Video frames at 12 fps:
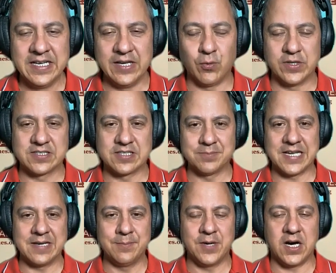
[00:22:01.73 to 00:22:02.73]
in what's
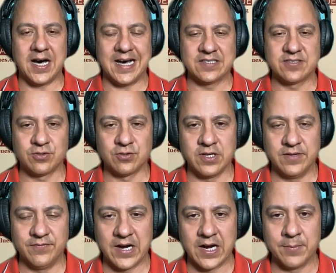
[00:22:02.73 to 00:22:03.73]
sometimes a hostile
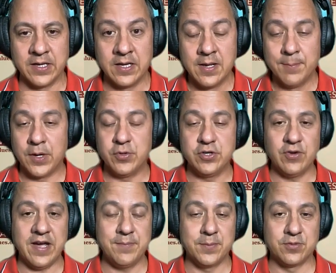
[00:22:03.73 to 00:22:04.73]
environment. But we do
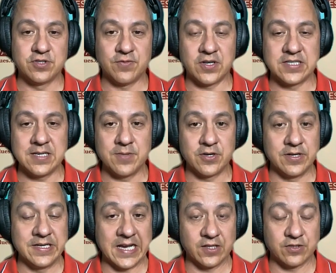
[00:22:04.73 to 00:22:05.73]
have members of our team that are in
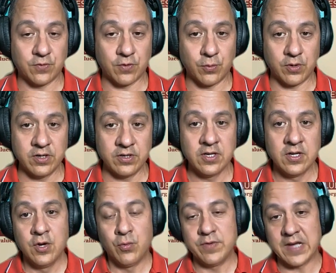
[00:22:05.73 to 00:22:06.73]
Dallas, Fort Worth.
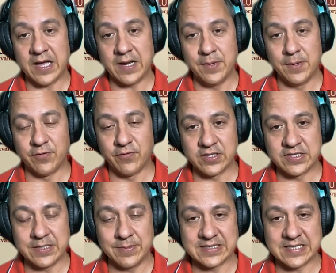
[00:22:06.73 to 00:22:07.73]
We've got a member of our
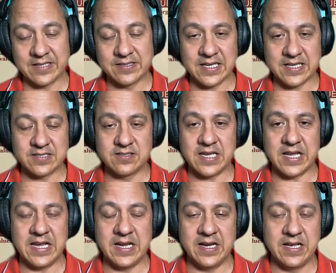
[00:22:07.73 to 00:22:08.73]
team in South Texas
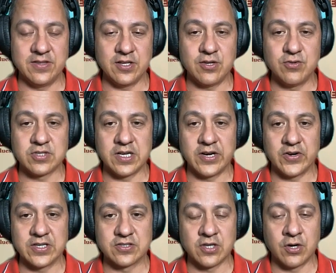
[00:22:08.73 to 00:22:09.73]
and in the Houston
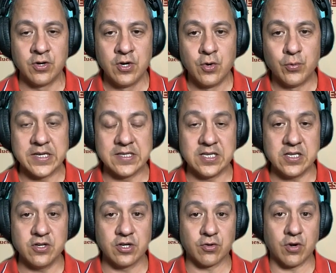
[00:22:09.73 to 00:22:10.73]
area. So we
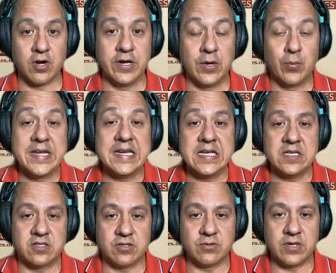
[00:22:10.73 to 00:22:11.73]
continue to grow, and we need
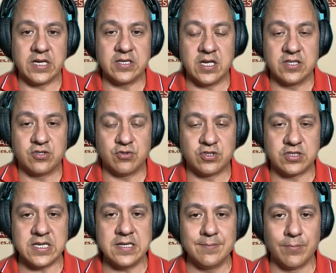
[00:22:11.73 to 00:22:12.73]
to, as you
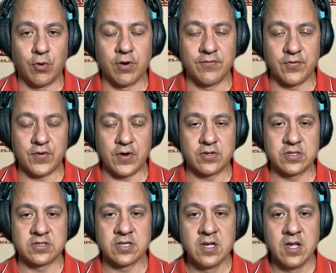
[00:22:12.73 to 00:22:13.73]
see more of a focus